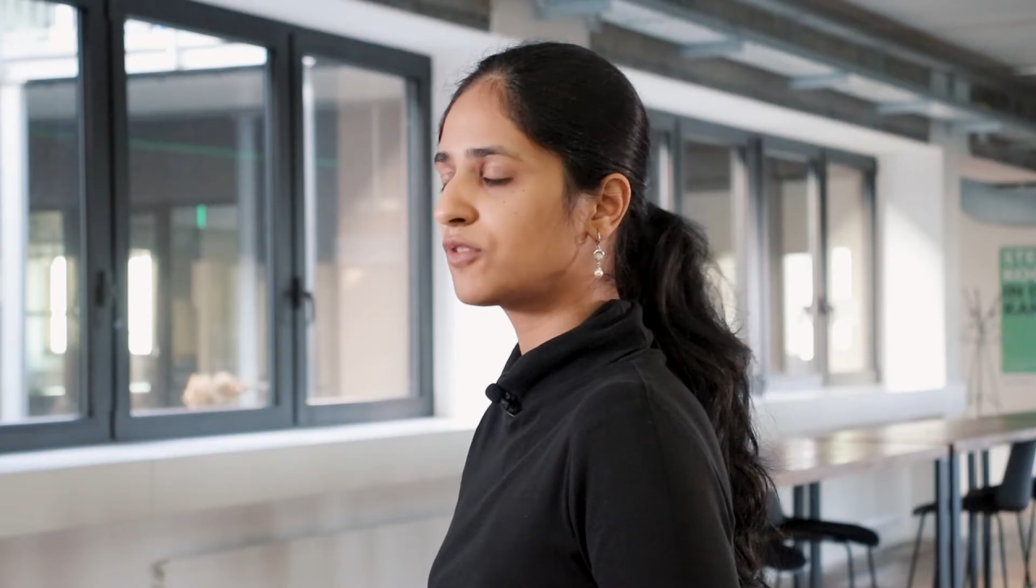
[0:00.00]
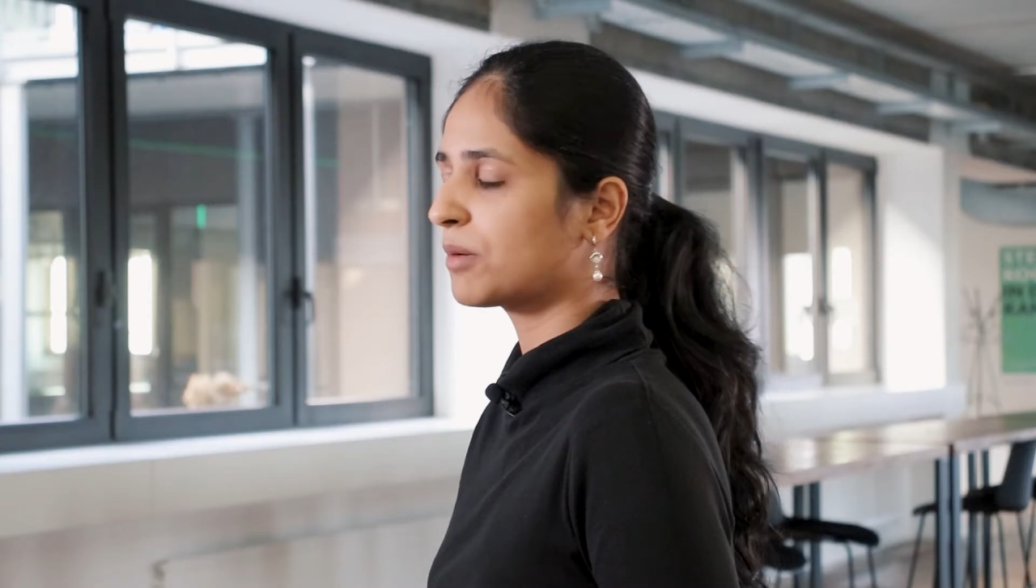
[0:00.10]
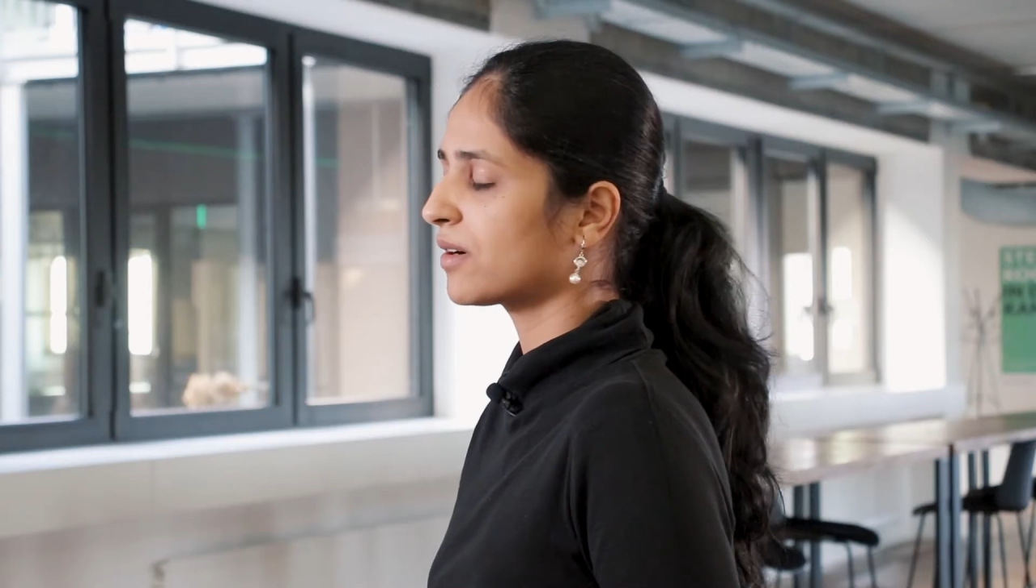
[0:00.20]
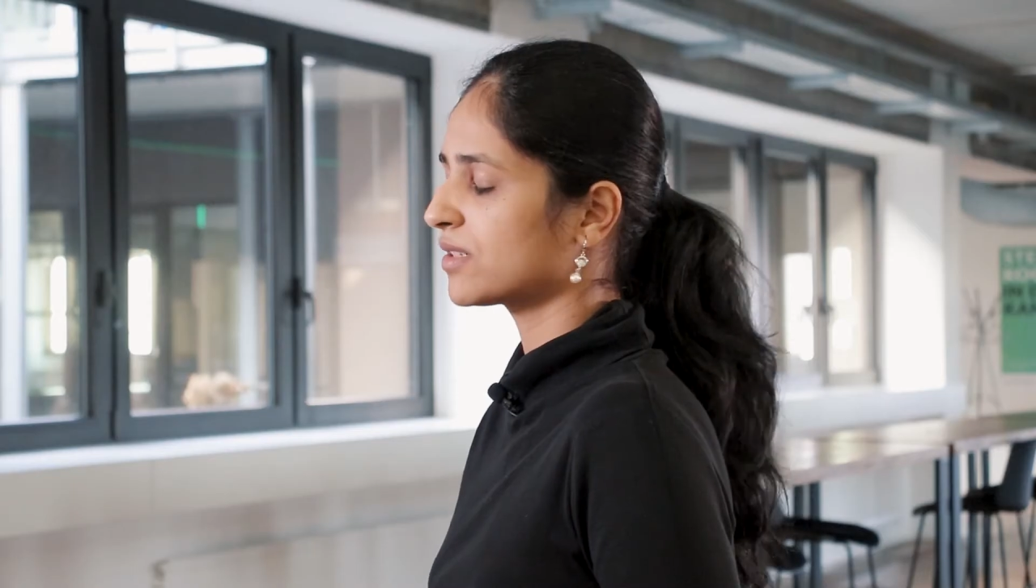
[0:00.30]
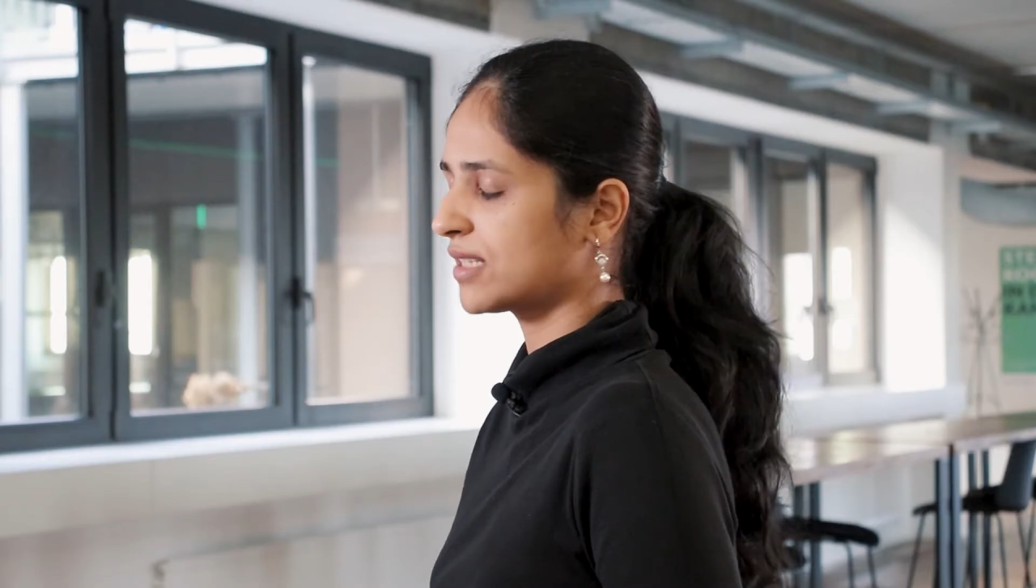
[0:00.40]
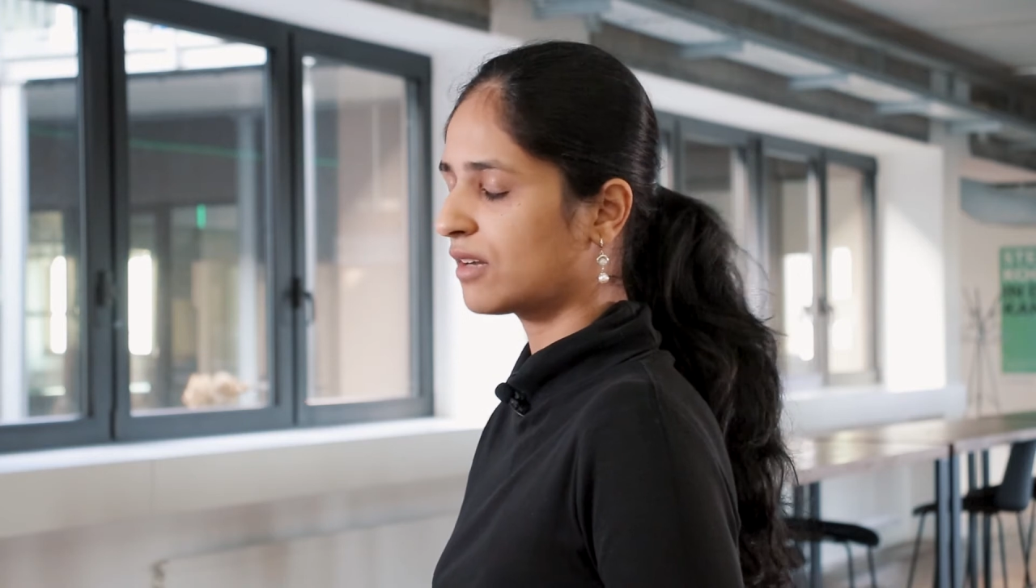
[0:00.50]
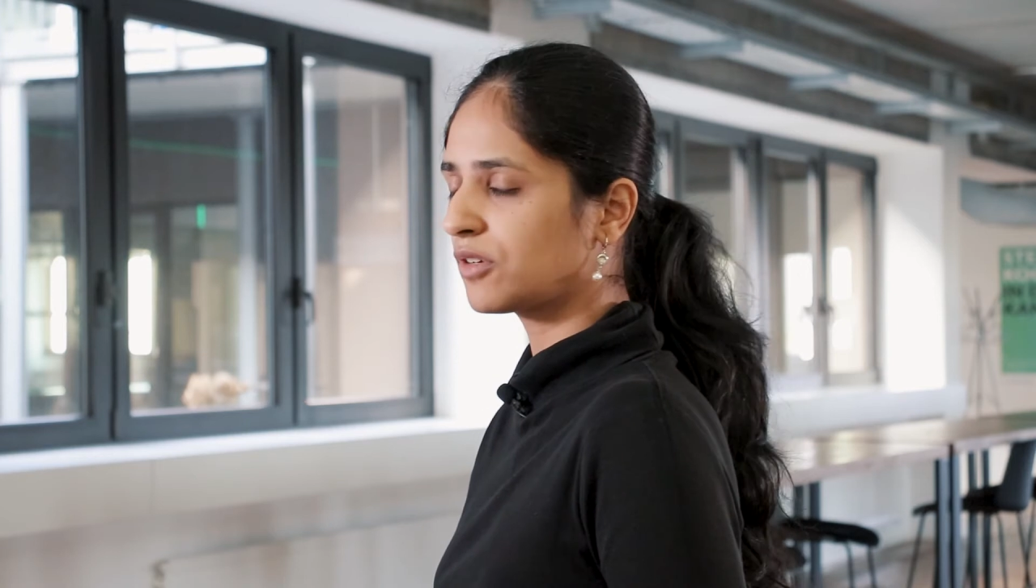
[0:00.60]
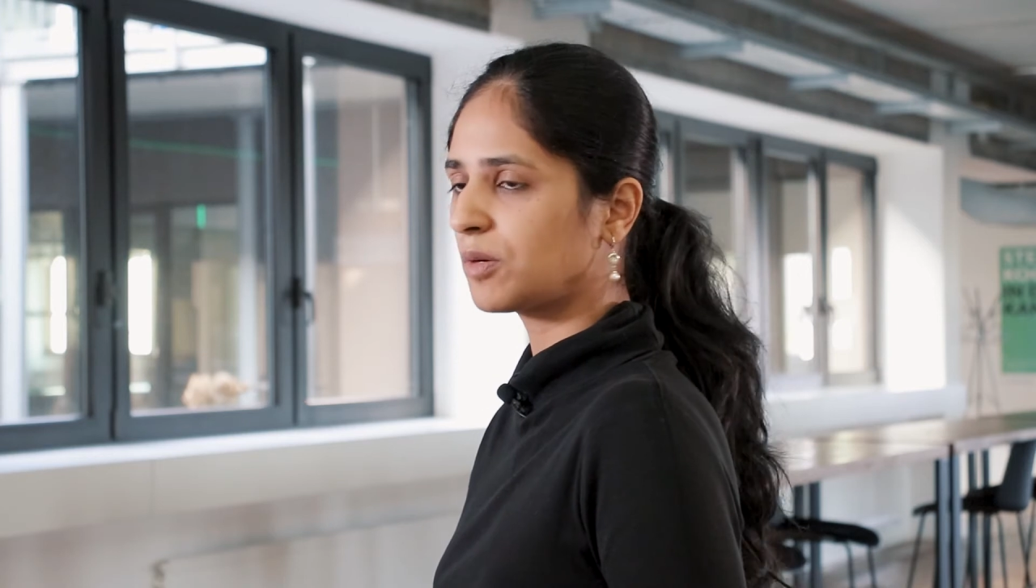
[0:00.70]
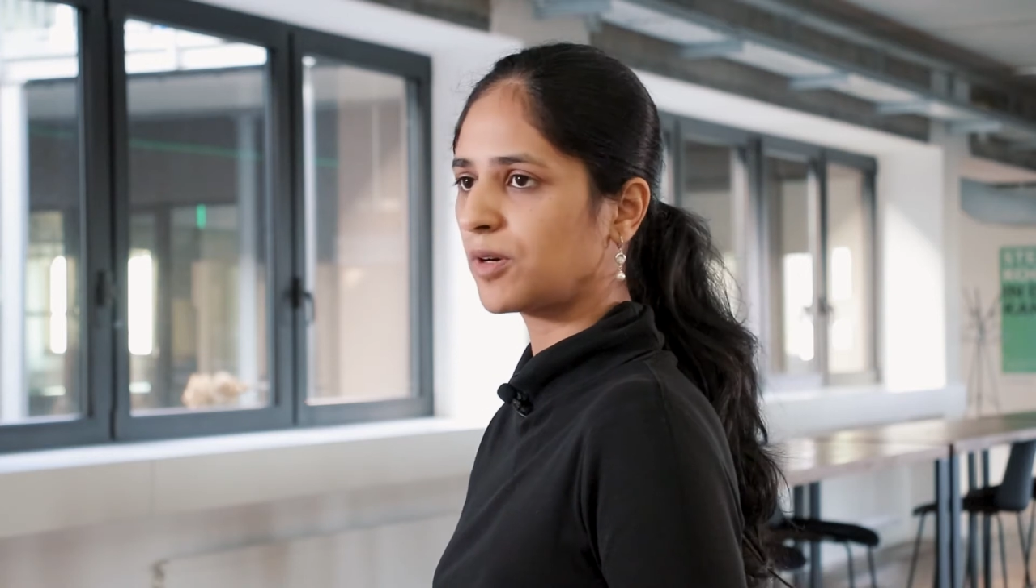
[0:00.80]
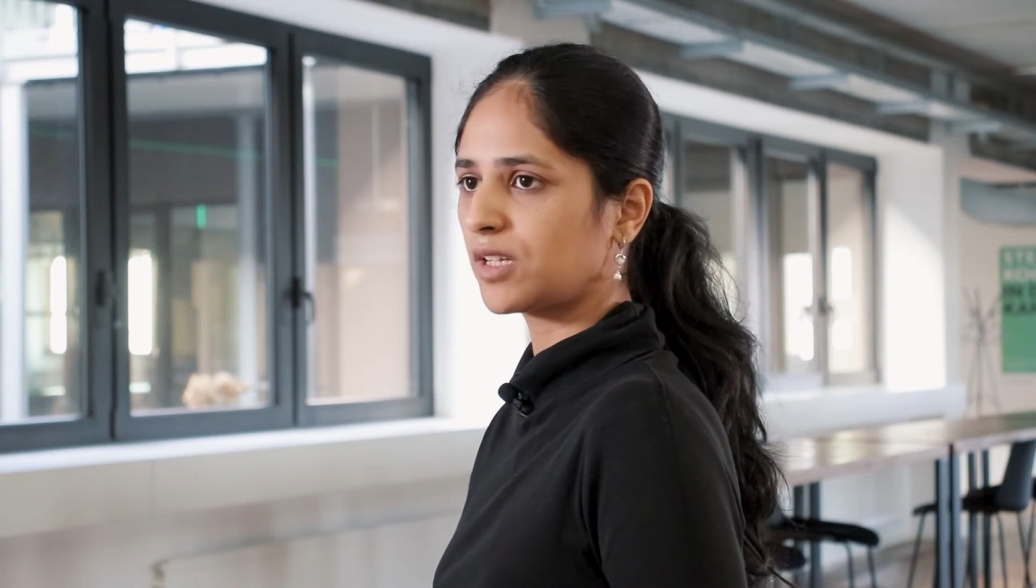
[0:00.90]
From our
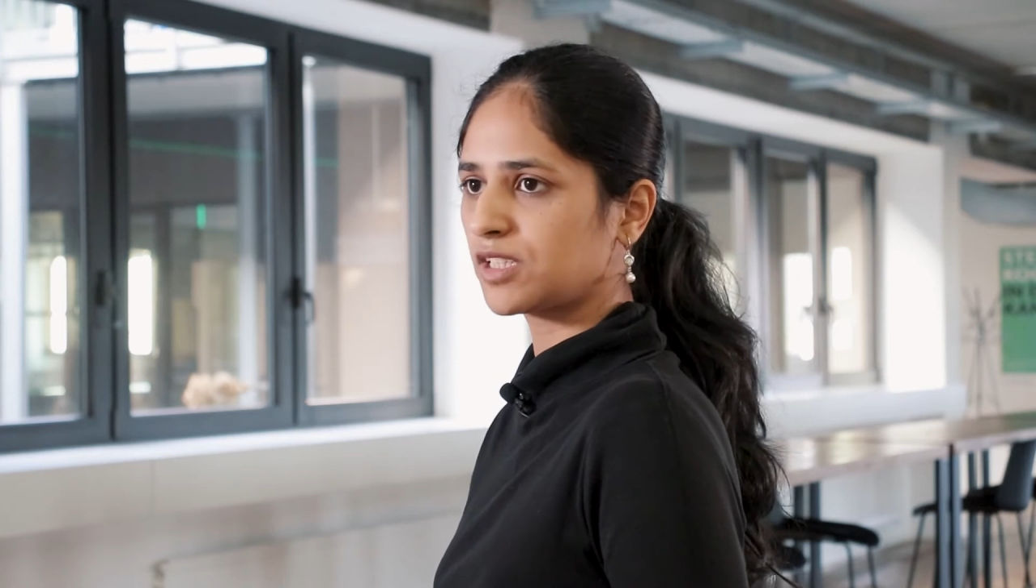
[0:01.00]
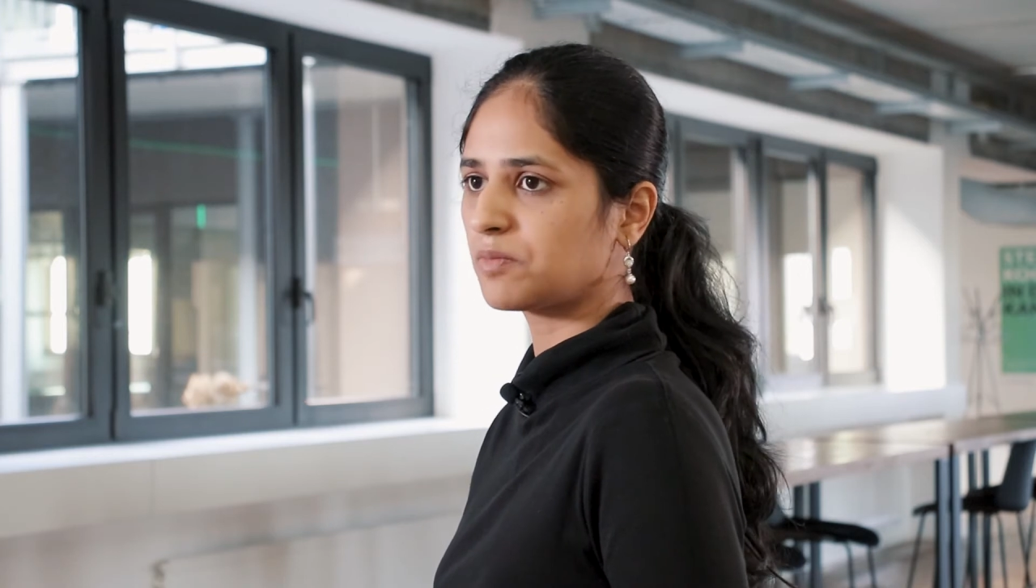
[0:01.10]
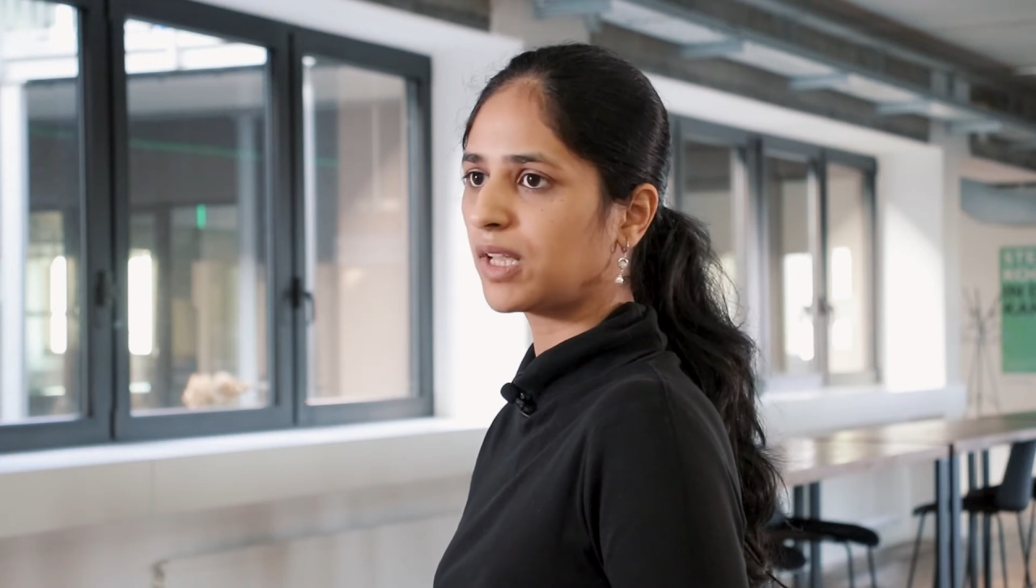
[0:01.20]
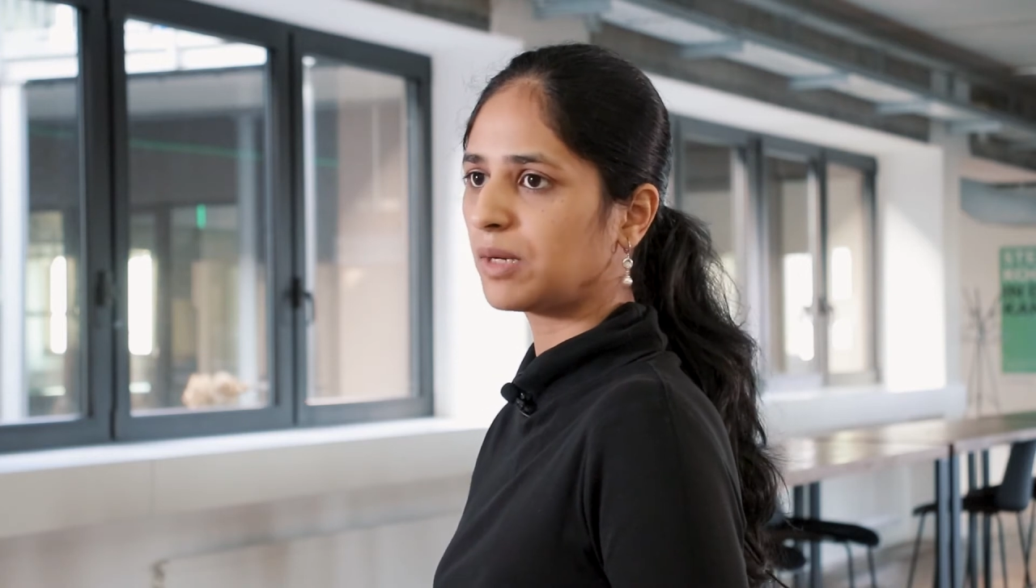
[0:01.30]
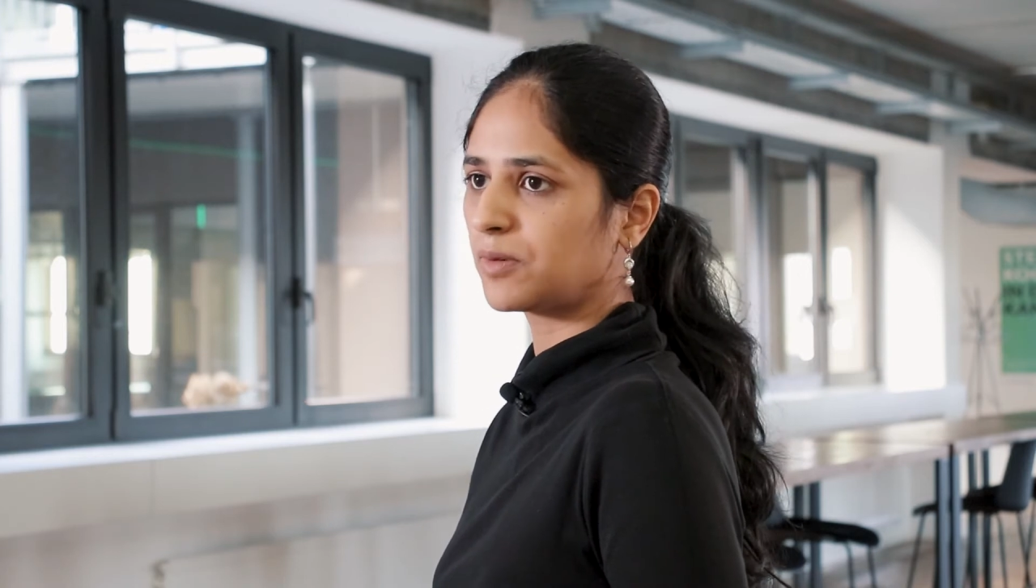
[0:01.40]
several process mining